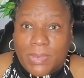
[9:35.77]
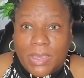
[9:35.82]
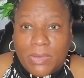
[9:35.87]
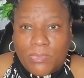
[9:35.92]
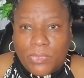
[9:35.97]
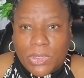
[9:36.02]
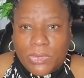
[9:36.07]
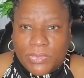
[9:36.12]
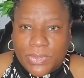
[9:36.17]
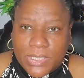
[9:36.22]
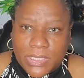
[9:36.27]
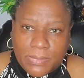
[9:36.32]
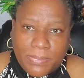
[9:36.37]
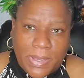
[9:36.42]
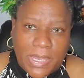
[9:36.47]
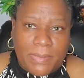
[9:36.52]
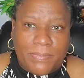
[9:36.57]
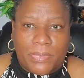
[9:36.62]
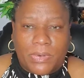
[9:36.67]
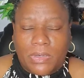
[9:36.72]
and we read the
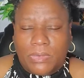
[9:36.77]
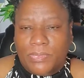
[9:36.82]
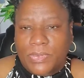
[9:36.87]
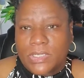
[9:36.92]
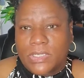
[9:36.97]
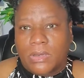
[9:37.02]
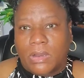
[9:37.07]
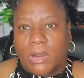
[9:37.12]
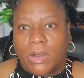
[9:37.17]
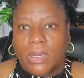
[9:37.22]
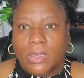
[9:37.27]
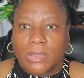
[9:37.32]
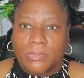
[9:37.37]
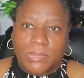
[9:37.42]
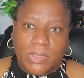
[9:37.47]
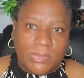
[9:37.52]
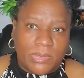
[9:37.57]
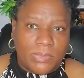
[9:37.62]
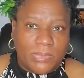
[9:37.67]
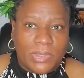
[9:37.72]
paper and we talk and
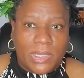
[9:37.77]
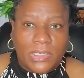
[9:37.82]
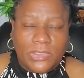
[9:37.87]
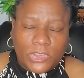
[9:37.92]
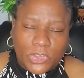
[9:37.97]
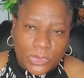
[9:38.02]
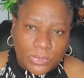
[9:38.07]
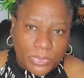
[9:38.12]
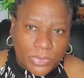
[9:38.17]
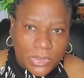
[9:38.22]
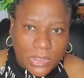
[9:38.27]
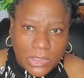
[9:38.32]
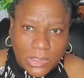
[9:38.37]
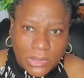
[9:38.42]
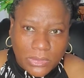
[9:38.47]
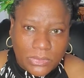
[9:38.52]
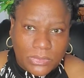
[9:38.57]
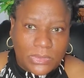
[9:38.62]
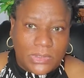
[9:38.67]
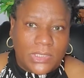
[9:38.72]
blah blah blah, super
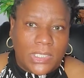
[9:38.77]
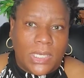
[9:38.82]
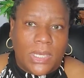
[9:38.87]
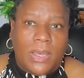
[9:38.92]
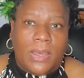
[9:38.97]
close.